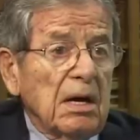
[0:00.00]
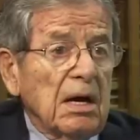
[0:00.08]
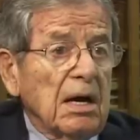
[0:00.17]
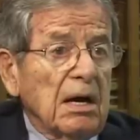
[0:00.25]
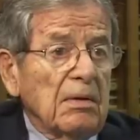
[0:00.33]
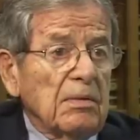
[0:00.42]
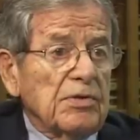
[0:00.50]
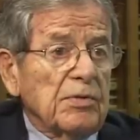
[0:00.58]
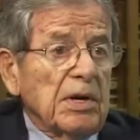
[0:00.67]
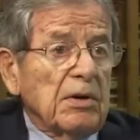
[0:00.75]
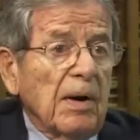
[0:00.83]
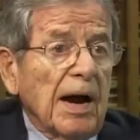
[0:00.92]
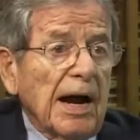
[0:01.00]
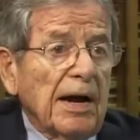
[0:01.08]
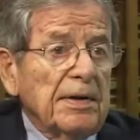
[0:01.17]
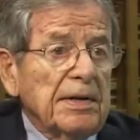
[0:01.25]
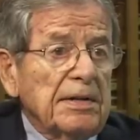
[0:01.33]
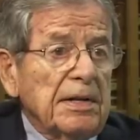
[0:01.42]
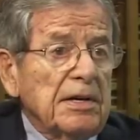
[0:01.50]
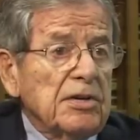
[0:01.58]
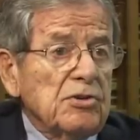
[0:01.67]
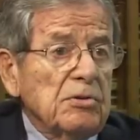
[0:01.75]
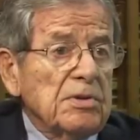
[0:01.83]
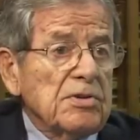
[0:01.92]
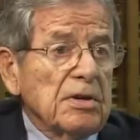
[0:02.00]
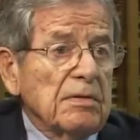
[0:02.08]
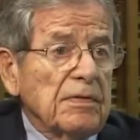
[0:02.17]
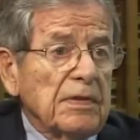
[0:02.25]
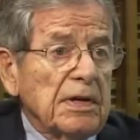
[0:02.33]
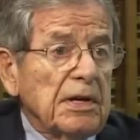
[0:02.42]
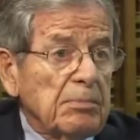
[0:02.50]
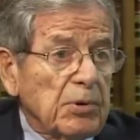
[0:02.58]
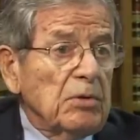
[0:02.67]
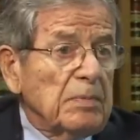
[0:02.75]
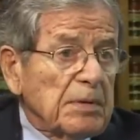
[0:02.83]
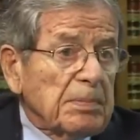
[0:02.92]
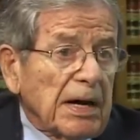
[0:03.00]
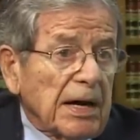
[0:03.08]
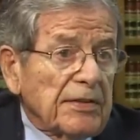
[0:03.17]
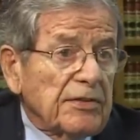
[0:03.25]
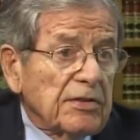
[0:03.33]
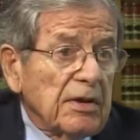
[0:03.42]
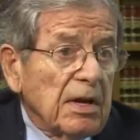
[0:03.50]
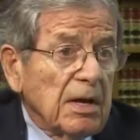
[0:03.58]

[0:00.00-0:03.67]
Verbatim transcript: uh, was required in the issuance of uh, improvement bonds.